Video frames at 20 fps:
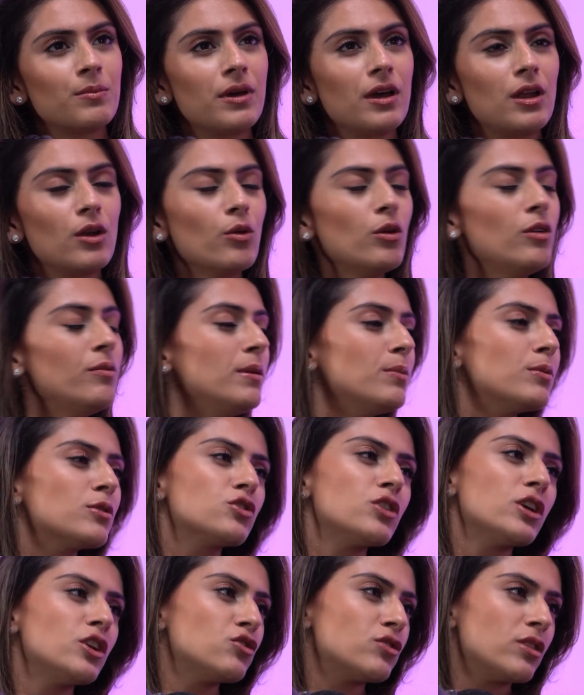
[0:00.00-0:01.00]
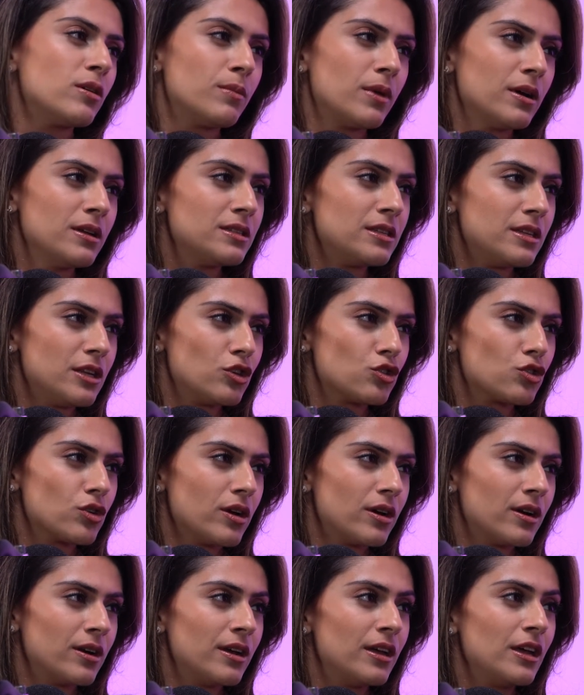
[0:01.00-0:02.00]
But a lot of people change their minds,
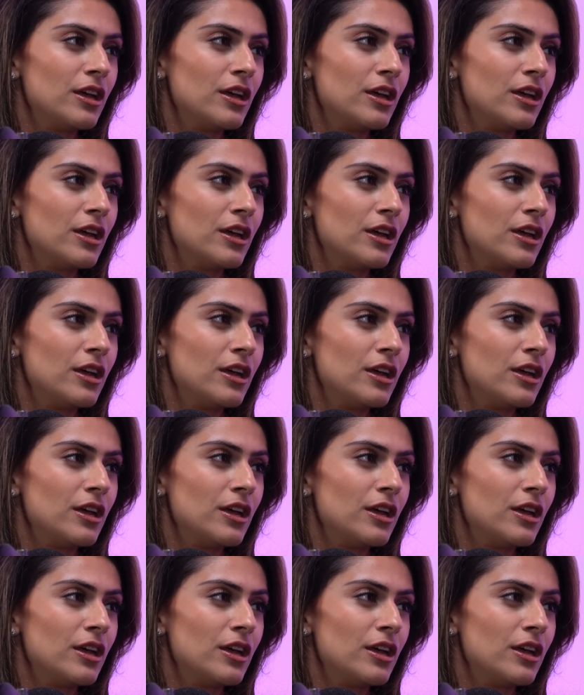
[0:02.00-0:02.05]
Anisha.